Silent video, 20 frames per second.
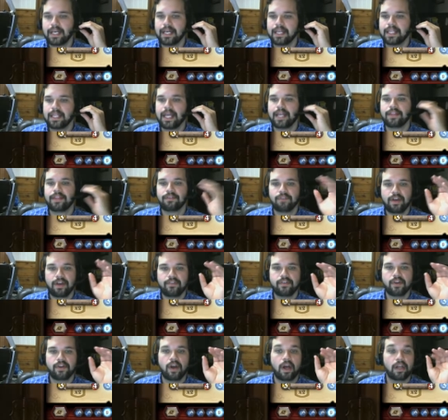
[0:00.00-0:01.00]
that the
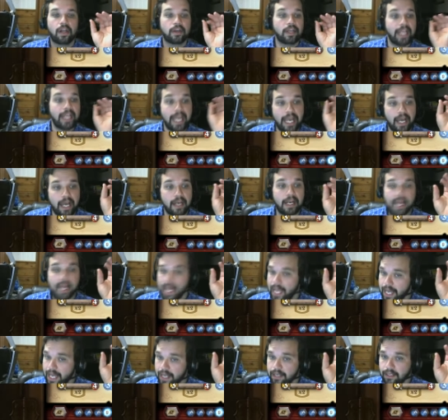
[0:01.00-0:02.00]
Ravencaller can,
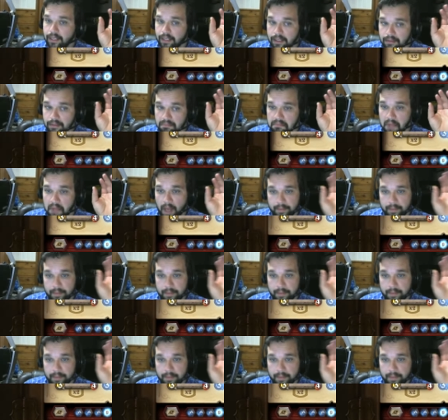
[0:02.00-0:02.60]
and I'm going